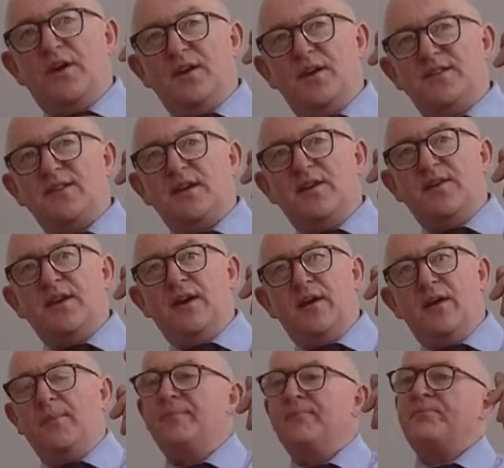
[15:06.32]
I said
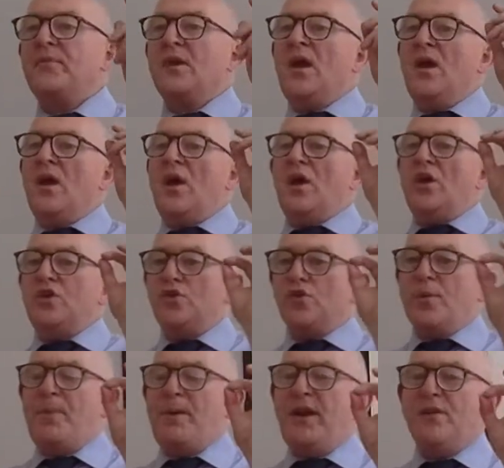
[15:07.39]
there.
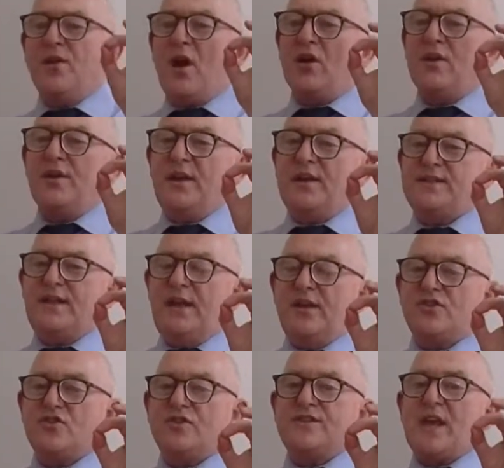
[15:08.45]
European
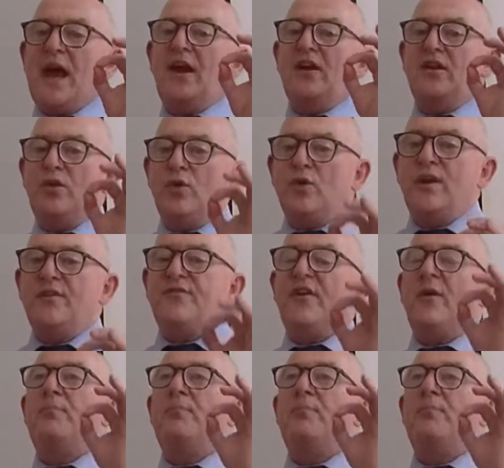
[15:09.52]
organizations are looking for